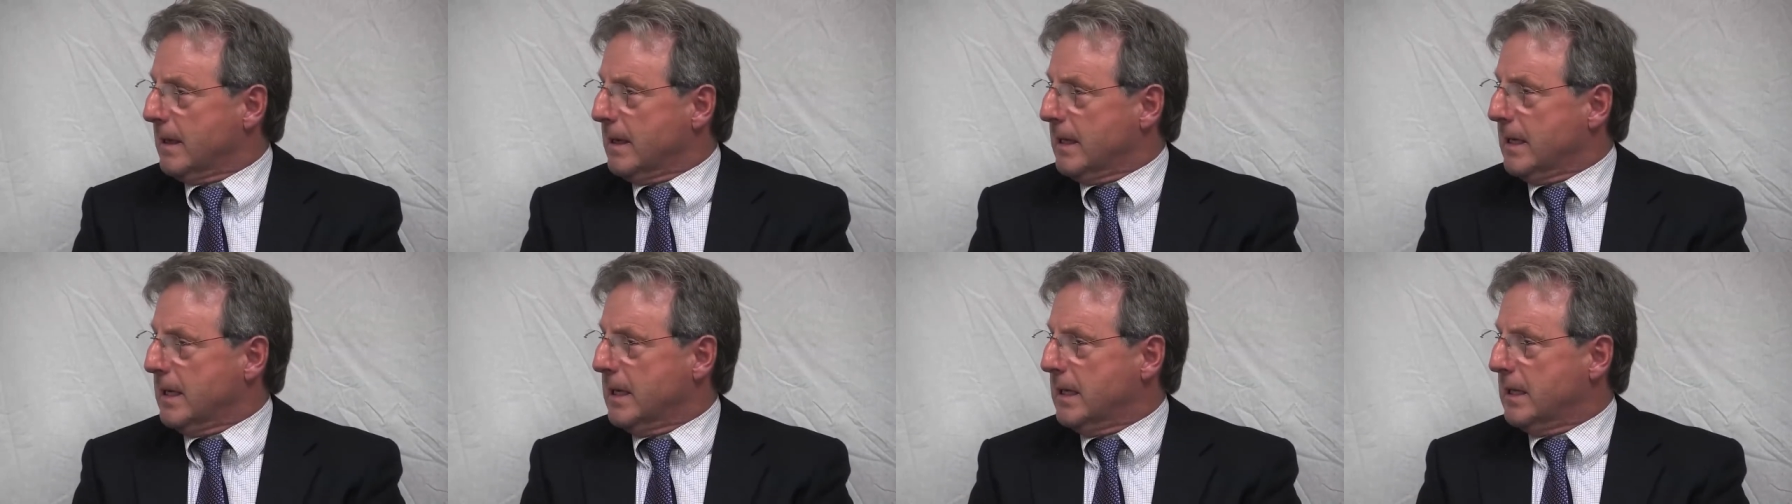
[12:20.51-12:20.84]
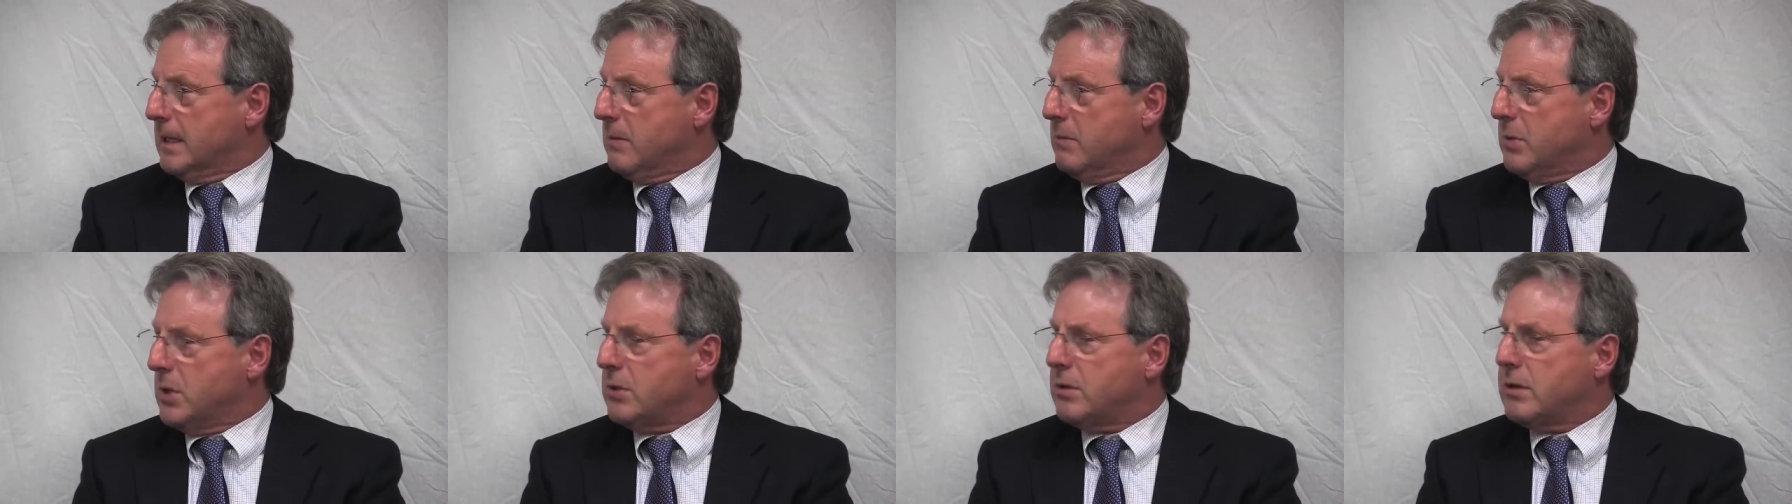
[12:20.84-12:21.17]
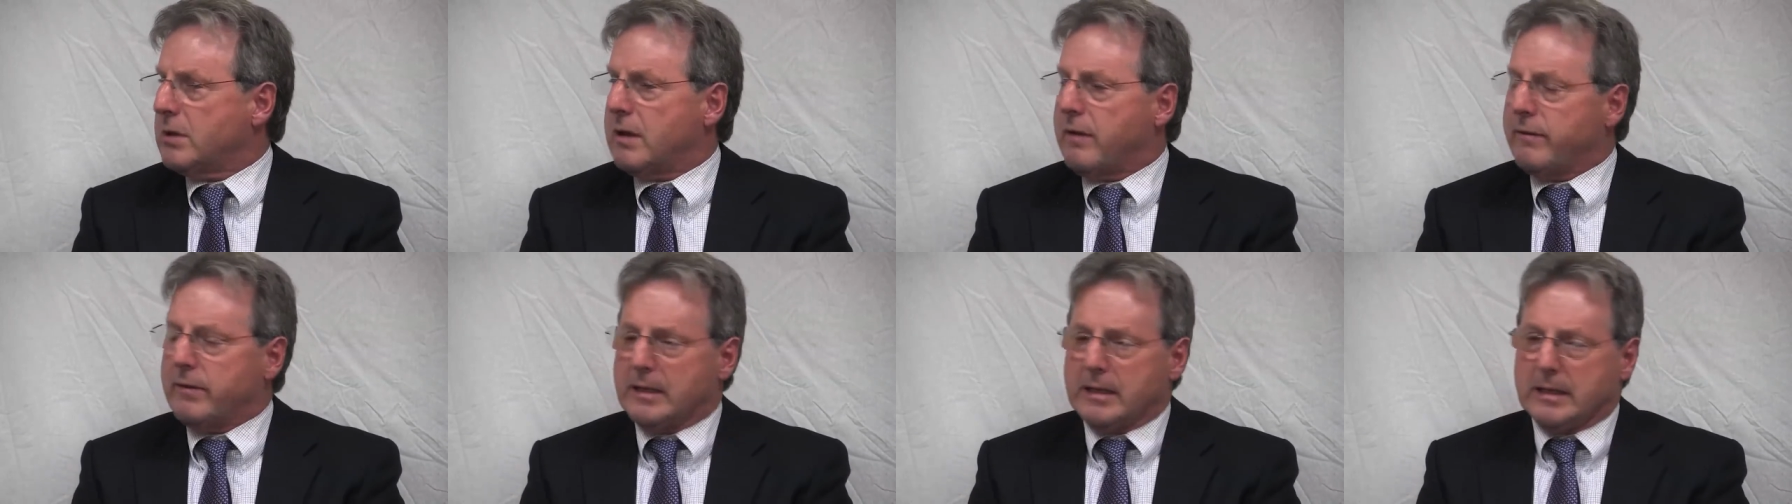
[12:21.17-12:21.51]
And the
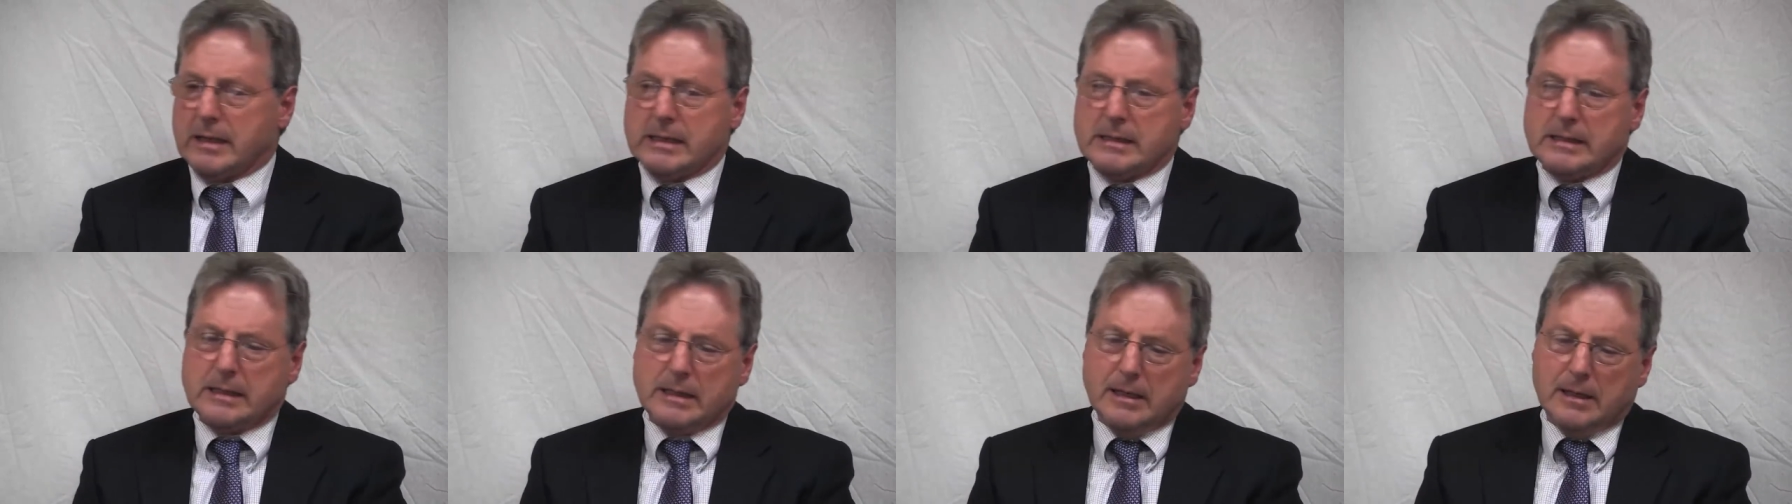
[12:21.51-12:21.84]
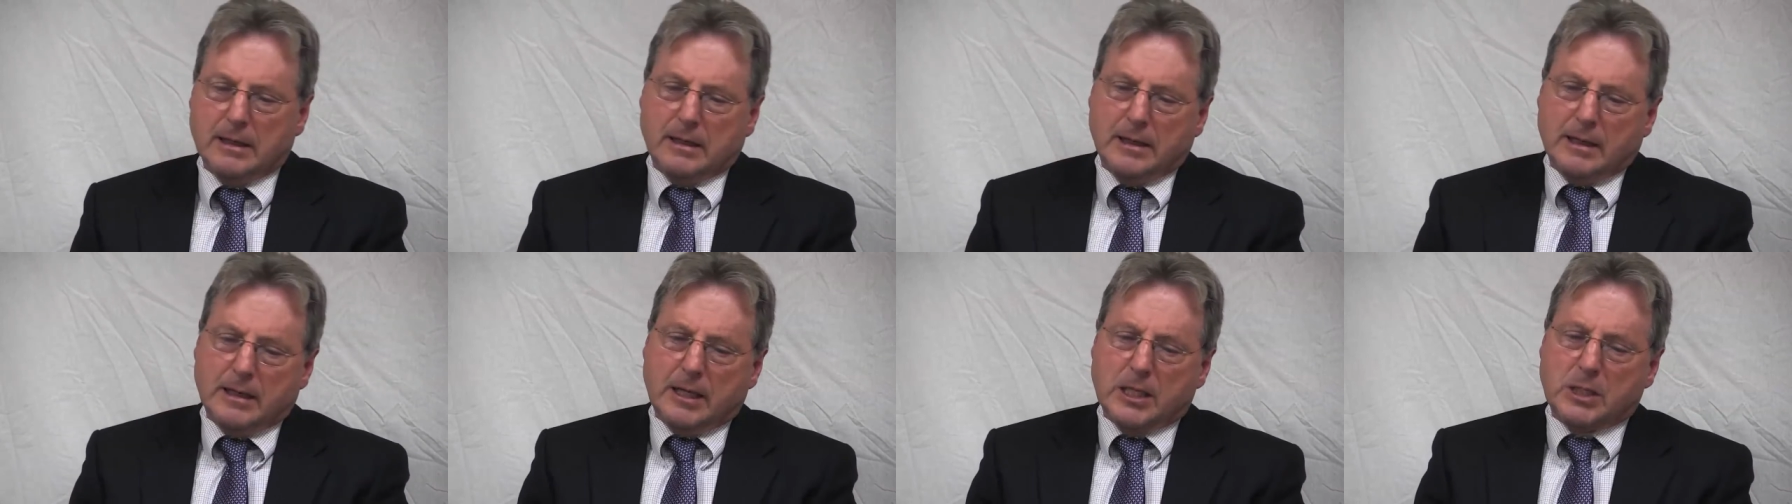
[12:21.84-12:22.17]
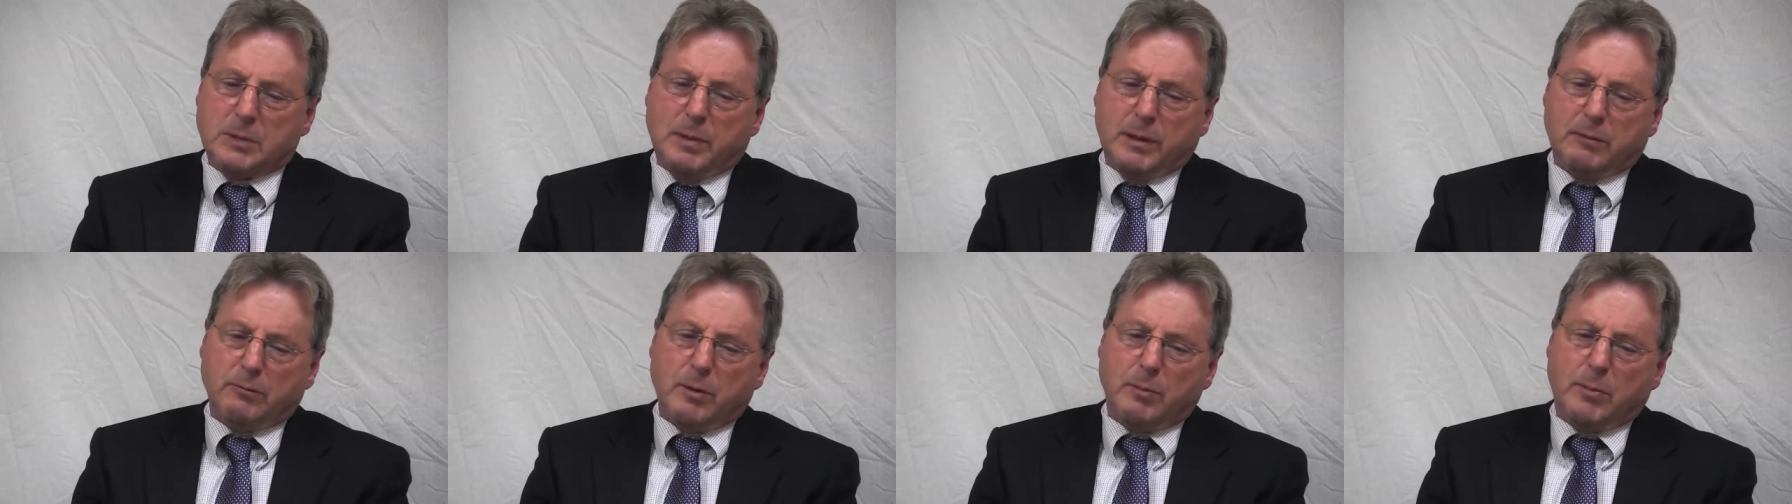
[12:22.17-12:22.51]
beauty of it is,
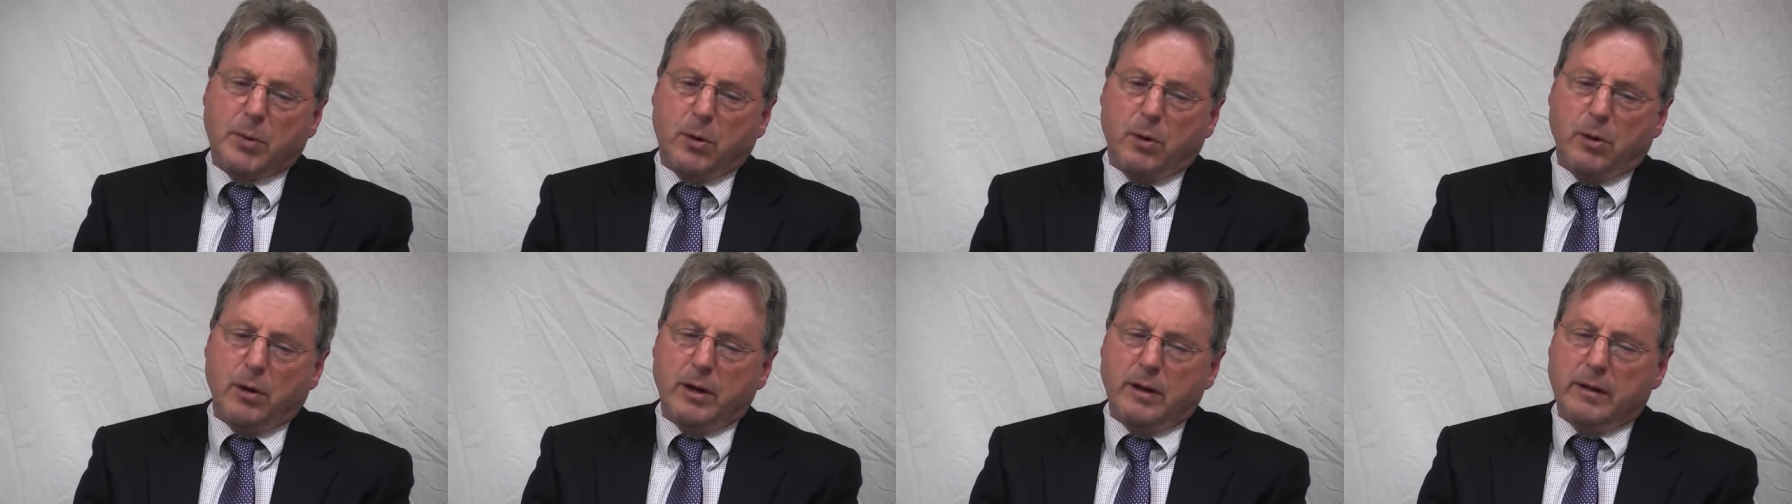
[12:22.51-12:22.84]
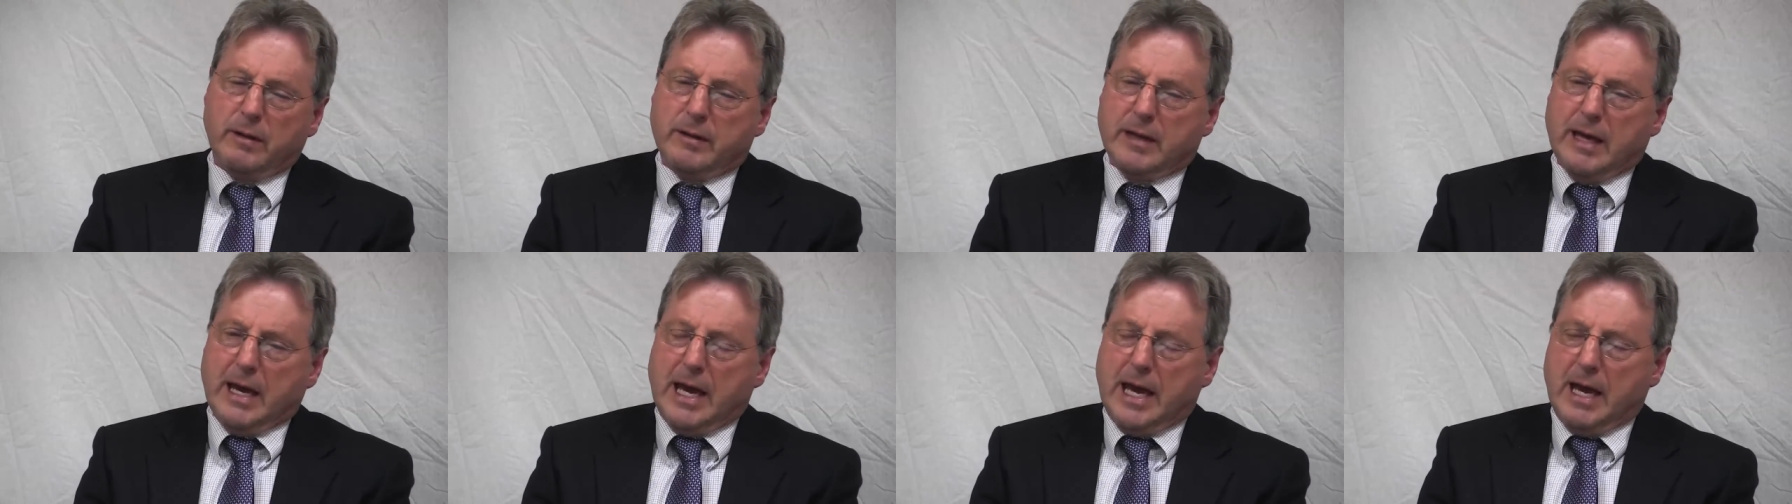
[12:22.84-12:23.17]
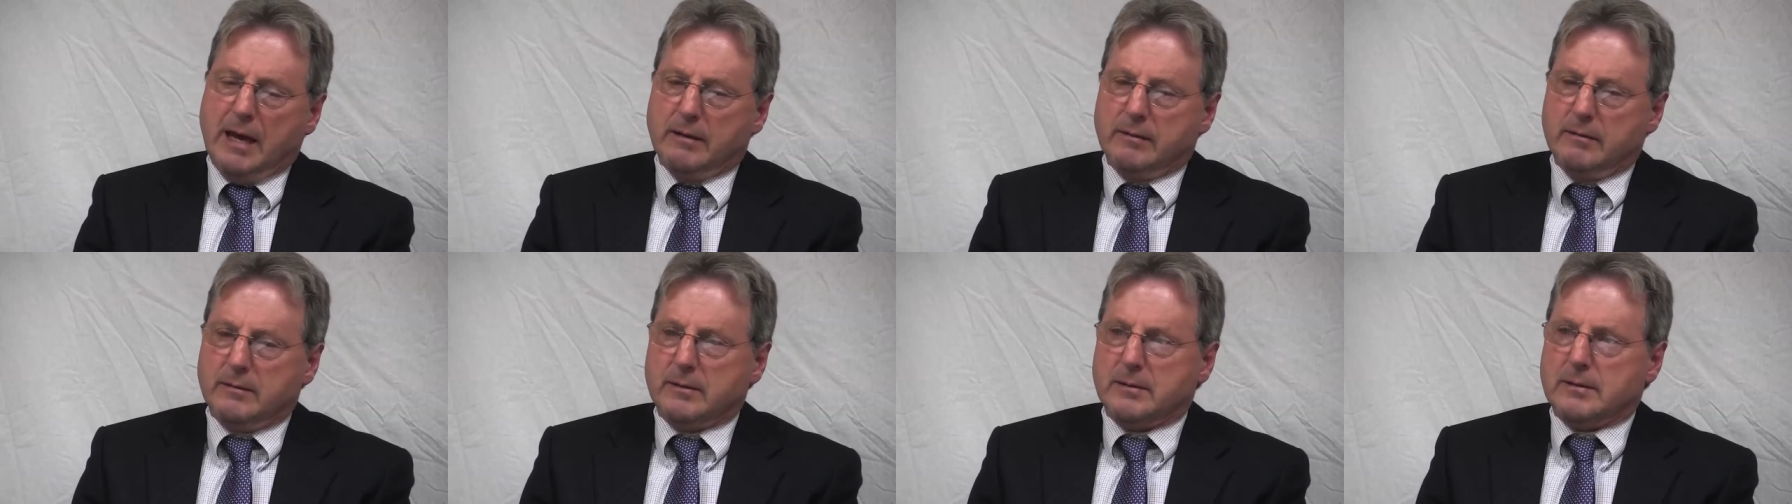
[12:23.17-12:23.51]
it's been reported
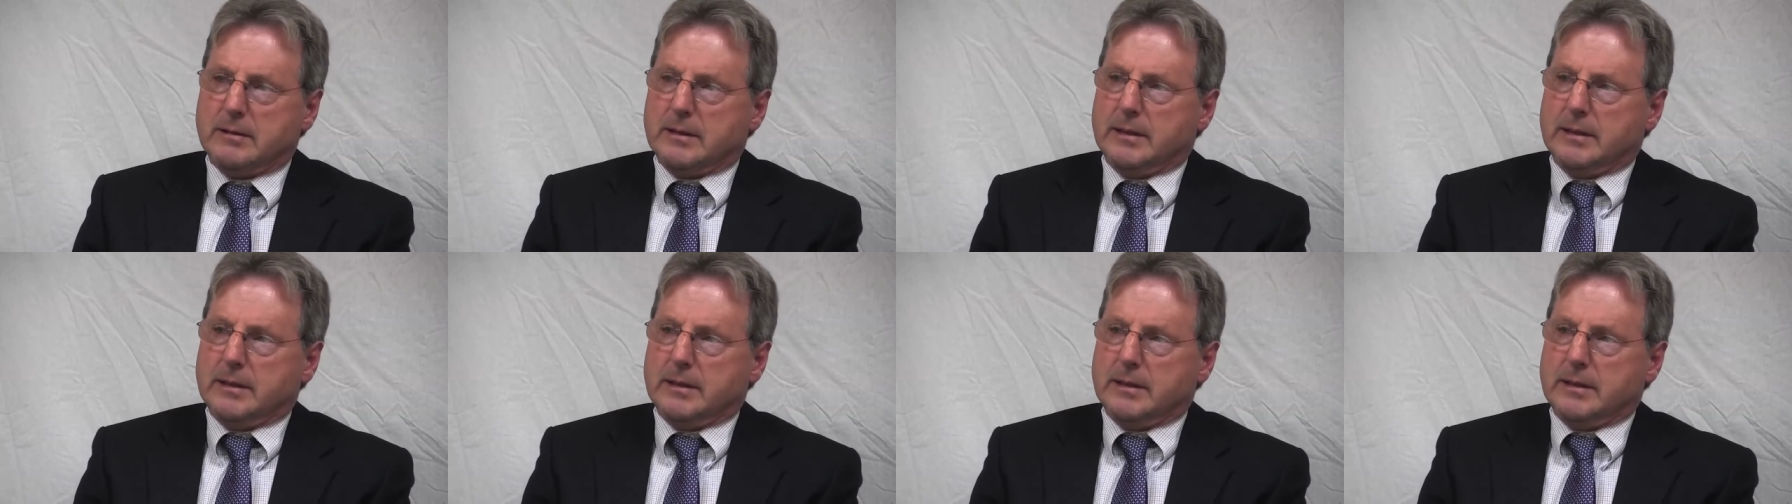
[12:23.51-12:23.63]
that,